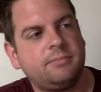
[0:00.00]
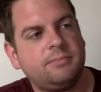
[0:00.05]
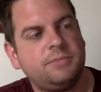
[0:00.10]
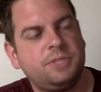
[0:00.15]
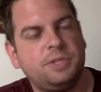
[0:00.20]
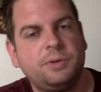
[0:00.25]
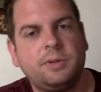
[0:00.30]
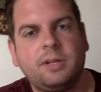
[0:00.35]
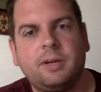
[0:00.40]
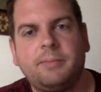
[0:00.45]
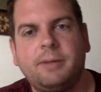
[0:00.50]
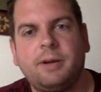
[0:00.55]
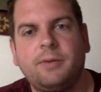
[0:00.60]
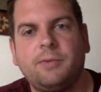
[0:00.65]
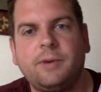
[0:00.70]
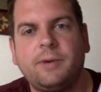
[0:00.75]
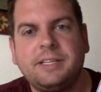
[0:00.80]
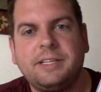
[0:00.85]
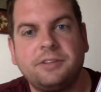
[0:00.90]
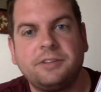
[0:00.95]
do a little bit of
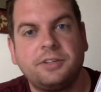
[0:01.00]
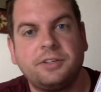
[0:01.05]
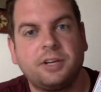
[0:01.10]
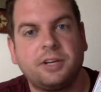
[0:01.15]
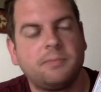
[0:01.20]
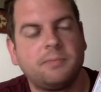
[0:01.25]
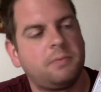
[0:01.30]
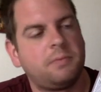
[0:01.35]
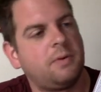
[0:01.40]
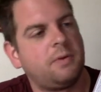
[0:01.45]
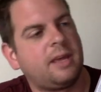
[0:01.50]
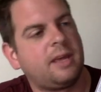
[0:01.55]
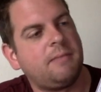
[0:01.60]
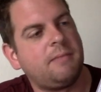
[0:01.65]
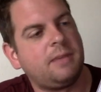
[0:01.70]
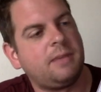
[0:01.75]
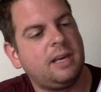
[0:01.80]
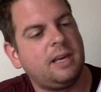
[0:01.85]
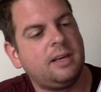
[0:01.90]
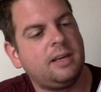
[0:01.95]
research on Board Game
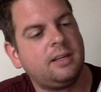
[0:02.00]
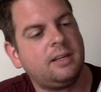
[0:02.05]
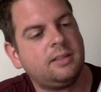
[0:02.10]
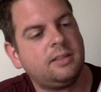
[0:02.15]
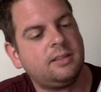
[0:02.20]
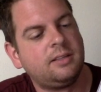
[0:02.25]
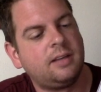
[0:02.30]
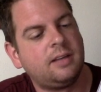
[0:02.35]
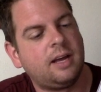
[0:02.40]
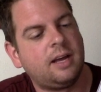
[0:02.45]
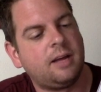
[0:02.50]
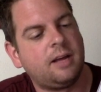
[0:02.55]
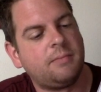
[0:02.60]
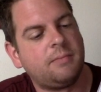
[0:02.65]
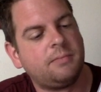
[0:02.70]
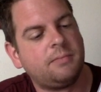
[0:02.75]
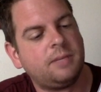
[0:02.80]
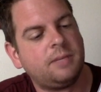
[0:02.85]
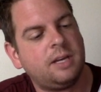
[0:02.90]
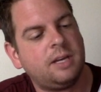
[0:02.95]
Geek
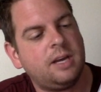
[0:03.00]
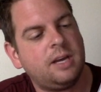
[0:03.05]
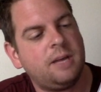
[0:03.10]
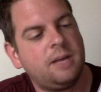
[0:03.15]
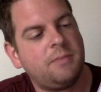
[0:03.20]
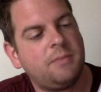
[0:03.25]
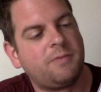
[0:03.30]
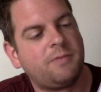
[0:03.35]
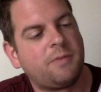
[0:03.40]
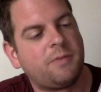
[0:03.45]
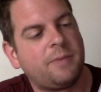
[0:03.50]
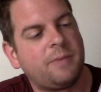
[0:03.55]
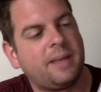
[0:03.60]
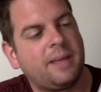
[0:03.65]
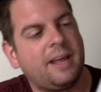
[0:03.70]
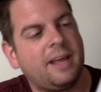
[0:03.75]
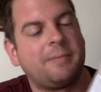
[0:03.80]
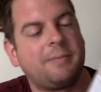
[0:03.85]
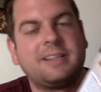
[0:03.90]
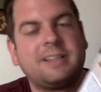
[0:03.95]
before
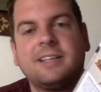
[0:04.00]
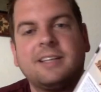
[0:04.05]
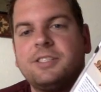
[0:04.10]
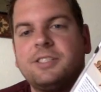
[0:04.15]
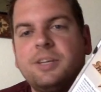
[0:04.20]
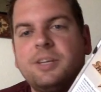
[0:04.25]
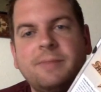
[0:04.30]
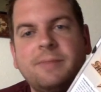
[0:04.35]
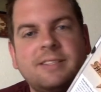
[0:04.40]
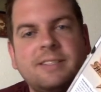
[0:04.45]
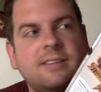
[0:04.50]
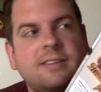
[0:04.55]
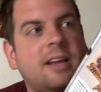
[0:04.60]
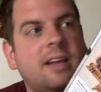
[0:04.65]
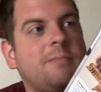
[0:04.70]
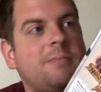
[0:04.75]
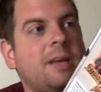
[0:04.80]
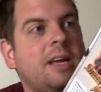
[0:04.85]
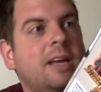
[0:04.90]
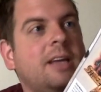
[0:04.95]
picking up, because I assume this is going
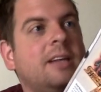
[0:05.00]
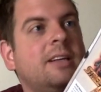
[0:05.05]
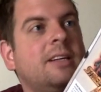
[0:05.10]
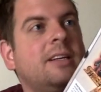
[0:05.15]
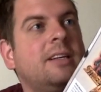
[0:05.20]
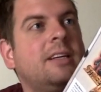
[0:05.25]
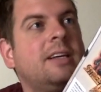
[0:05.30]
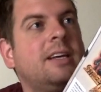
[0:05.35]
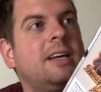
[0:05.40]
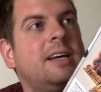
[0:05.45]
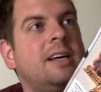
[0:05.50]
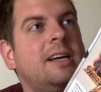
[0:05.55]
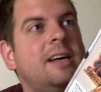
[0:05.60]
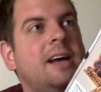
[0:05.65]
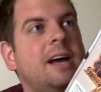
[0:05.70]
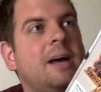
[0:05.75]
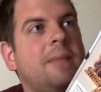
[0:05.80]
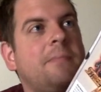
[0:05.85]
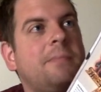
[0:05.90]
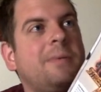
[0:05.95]
to be
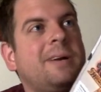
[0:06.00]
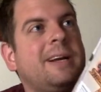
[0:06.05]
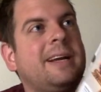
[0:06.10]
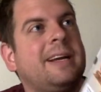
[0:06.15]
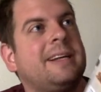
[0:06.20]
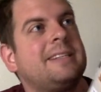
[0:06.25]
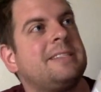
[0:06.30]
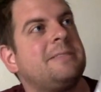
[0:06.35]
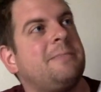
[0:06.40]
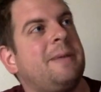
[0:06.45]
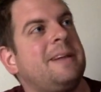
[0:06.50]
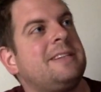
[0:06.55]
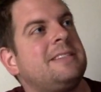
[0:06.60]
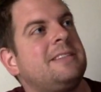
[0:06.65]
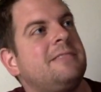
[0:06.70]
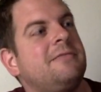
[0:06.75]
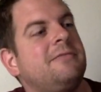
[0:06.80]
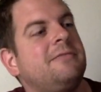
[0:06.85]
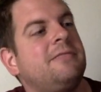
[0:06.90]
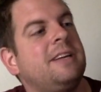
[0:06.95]
pretty
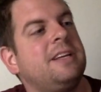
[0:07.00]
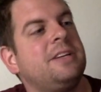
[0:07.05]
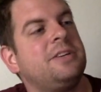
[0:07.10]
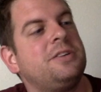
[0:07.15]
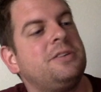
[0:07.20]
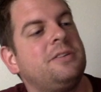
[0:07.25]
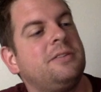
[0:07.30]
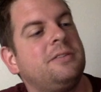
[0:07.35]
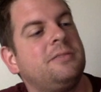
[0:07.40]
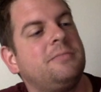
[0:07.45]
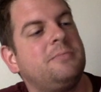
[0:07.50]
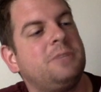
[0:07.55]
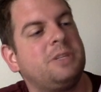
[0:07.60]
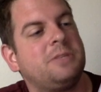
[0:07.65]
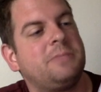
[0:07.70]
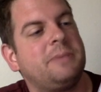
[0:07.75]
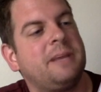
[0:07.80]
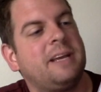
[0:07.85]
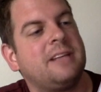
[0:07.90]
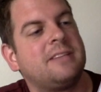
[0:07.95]
expensive
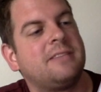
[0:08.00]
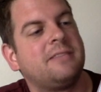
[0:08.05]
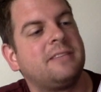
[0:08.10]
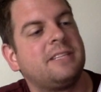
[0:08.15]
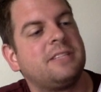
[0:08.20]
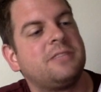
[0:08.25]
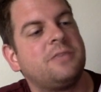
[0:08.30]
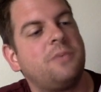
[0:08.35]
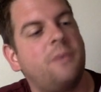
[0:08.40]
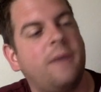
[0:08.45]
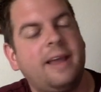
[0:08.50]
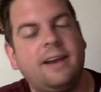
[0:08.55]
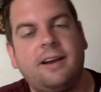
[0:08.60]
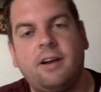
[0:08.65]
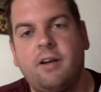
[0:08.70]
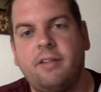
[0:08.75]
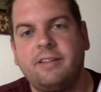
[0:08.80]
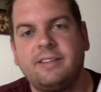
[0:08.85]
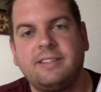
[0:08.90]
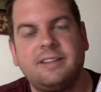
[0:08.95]
just because of its weight
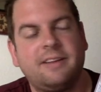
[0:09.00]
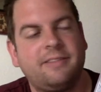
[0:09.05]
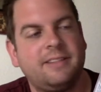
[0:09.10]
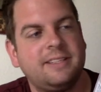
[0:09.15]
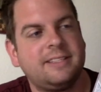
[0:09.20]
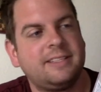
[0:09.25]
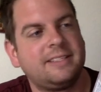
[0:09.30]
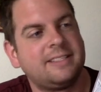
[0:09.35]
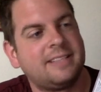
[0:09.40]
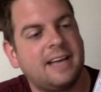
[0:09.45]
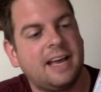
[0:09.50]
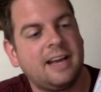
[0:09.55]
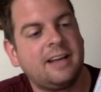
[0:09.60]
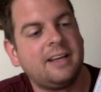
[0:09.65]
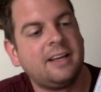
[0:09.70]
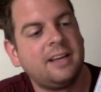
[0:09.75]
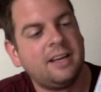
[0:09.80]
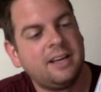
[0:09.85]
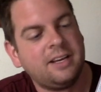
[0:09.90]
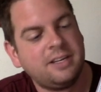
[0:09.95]
and all the stuff that's inside.
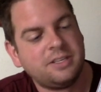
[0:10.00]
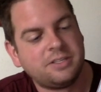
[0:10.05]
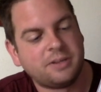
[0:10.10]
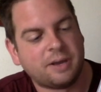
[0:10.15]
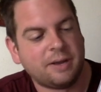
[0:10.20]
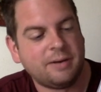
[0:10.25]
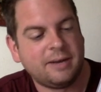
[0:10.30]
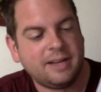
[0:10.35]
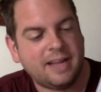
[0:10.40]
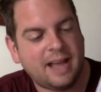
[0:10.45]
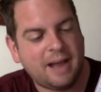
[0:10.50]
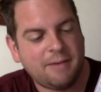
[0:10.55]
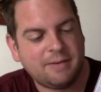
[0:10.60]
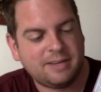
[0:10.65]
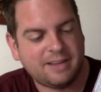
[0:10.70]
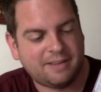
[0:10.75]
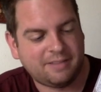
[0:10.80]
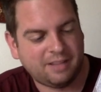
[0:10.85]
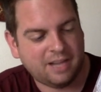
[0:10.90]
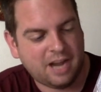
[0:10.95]
So I would
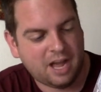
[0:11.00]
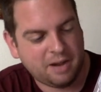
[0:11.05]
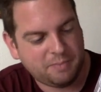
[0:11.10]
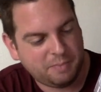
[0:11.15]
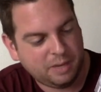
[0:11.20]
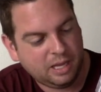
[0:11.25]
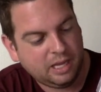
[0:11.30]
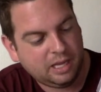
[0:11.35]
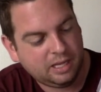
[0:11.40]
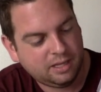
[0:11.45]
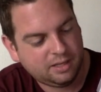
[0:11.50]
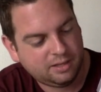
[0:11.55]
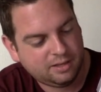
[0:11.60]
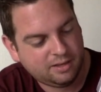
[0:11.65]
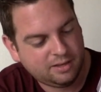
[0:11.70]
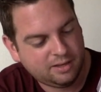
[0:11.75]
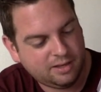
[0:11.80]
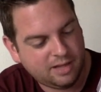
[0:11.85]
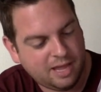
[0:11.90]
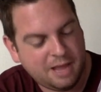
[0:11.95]
definitely not be
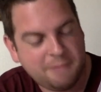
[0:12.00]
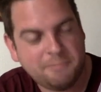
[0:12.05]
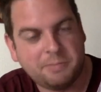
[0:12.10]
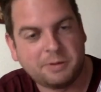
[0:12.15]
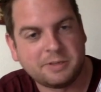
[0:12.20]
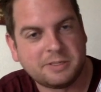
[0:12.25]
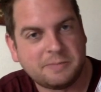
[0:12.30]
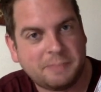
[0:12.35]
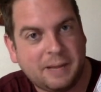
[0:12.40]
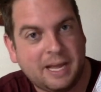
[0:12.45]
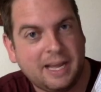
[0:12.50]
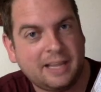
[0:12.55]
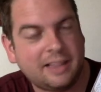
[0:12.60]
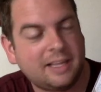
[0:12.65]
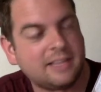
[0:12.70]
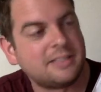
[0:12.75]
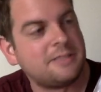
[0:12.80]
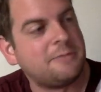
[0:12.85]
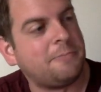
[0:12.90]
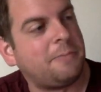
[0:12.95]
impulse buying
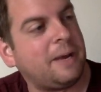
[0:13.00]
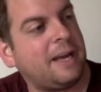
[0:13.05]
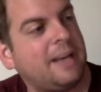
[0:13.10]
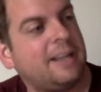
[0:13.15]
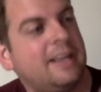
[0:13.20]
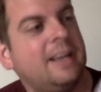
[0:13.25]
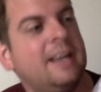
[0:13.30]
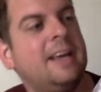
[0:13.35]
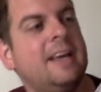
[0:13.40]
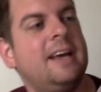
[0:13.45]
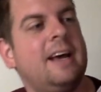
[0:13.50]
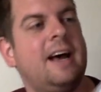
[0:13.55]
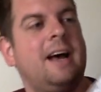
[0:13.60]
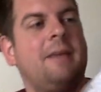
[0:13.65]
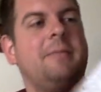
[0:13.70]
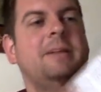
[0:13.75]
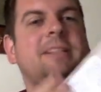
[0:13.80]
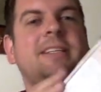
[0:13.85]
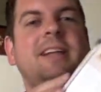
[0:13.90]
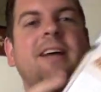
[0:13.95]
this, but
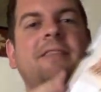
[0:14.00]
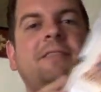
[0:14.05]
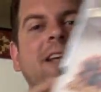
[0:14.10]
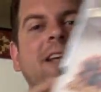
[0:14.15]
it's enough